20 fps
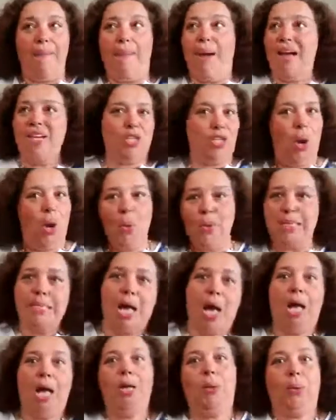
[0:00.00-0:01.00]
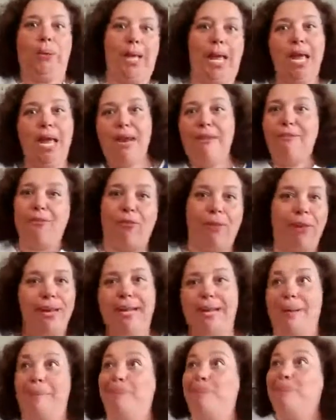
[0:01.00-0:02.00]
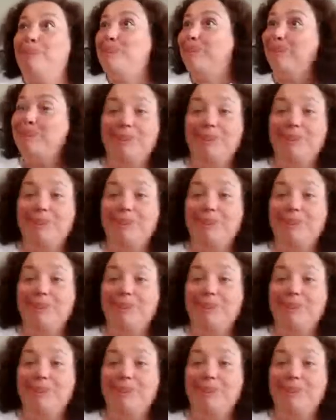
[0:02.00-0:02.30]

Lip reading: my show is called Creative Freedom.